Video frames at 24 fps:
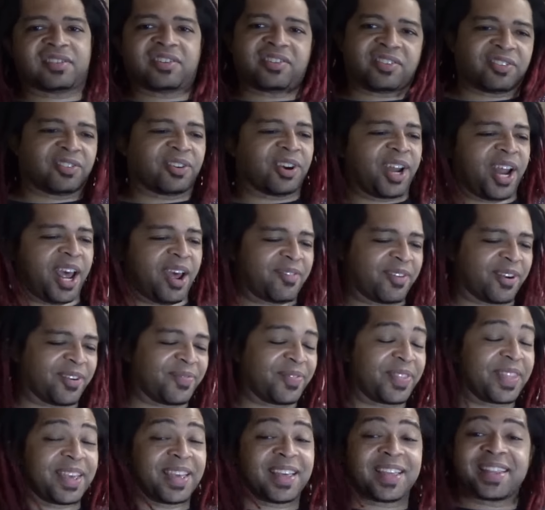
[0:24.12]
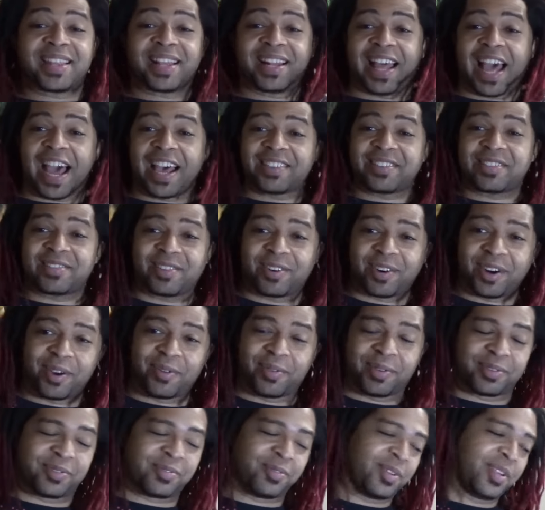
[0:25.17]
Whatever. The last story
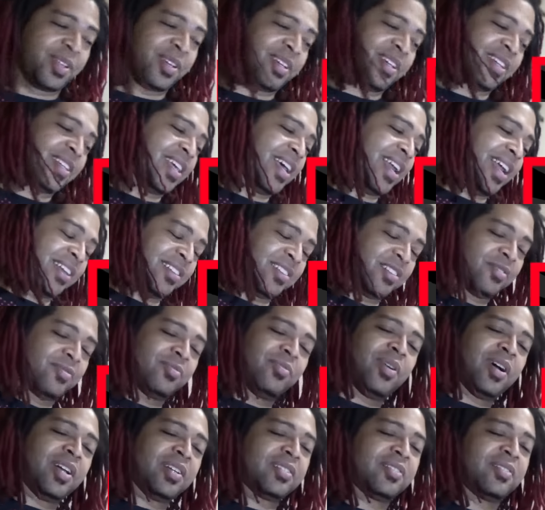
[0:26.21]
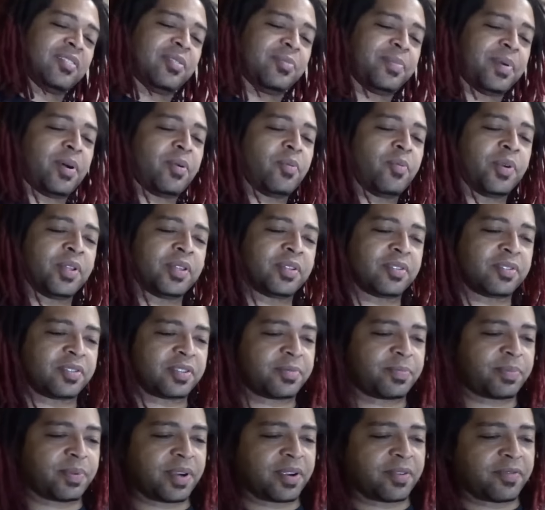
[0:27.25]
was really good that I just watched, though, about winter,
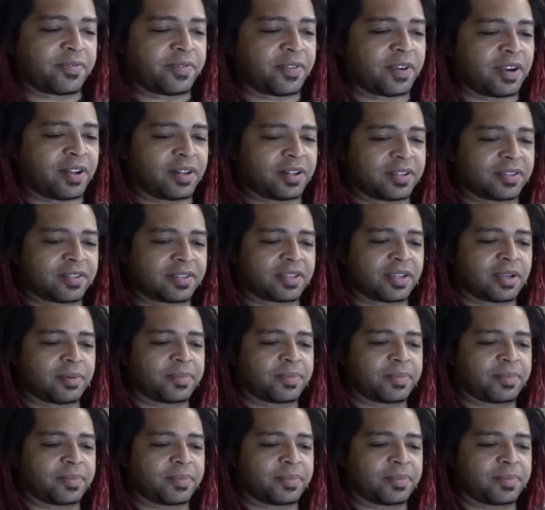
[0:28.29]
spring, fall, and summer.